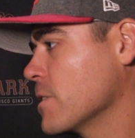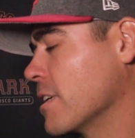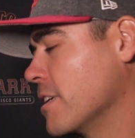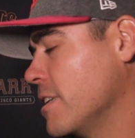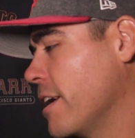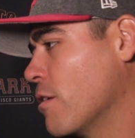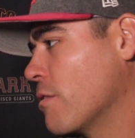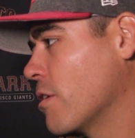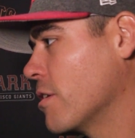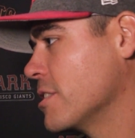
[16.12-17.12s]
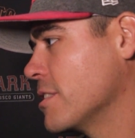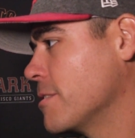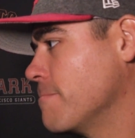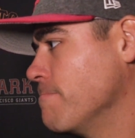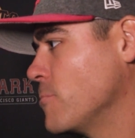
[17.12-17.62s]
a good day overall, just
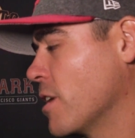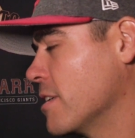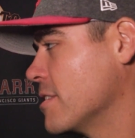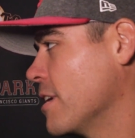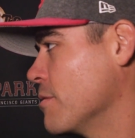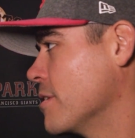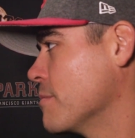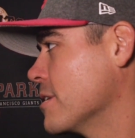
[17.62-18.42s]
trying to stay within